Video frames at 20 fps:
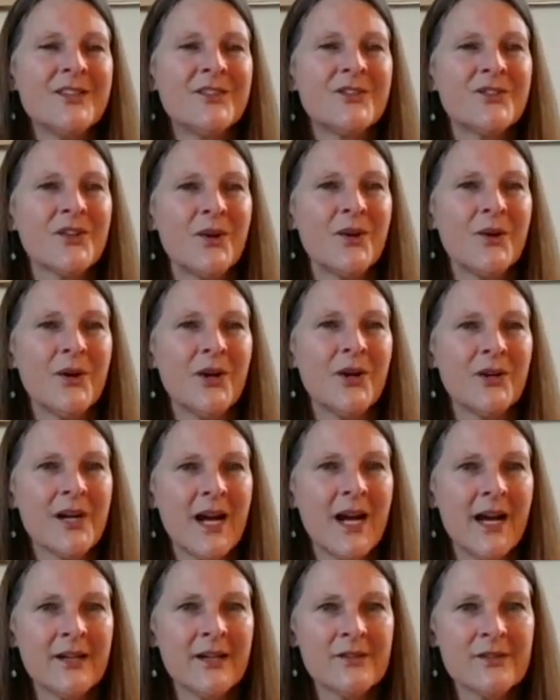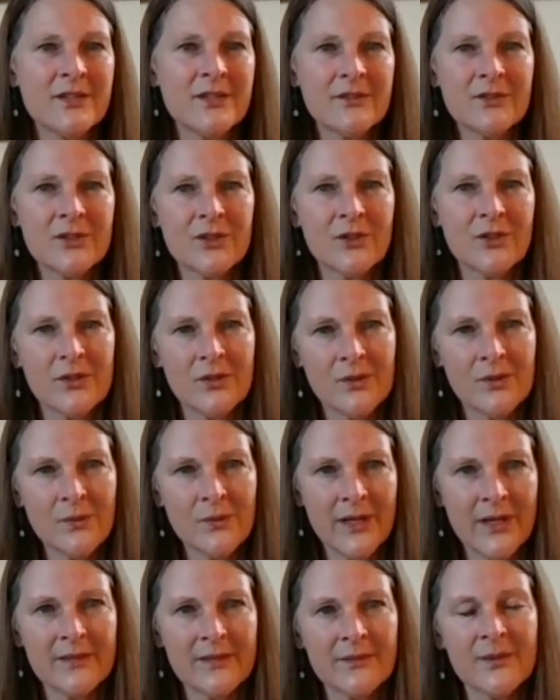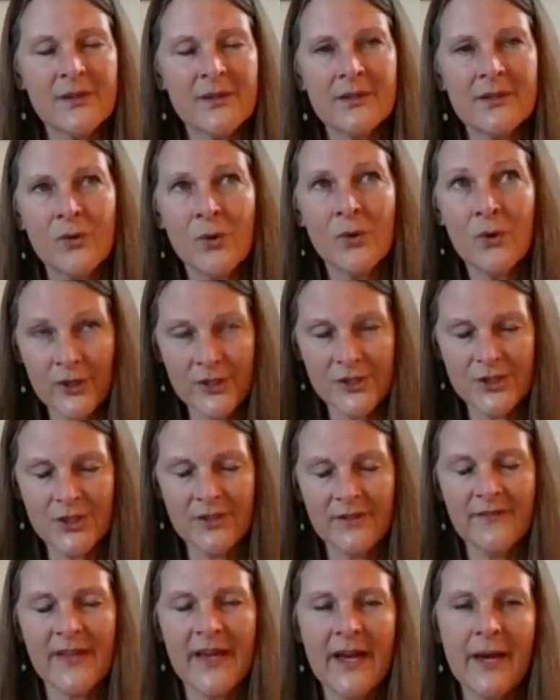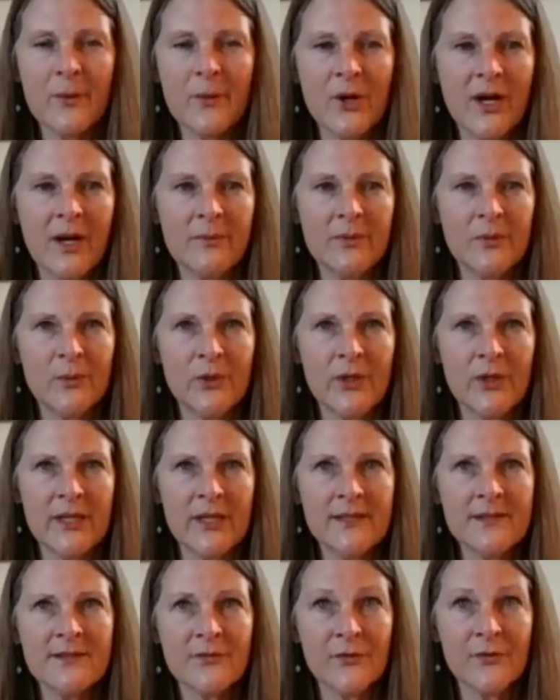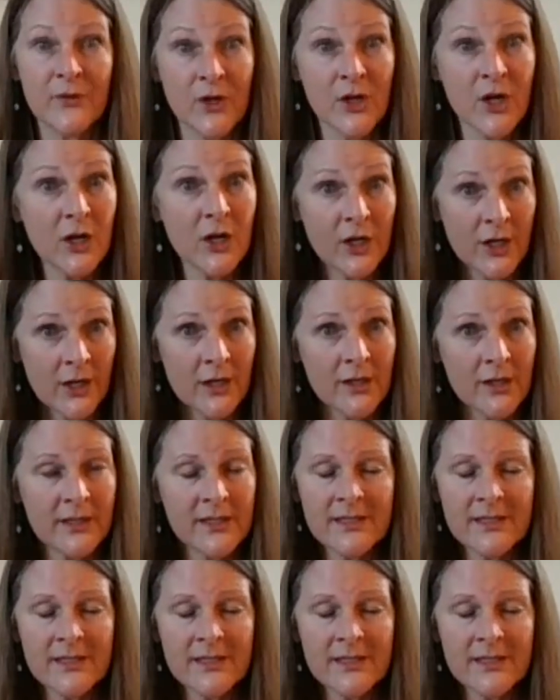So her higher self showed her what the origin of that problem was for her.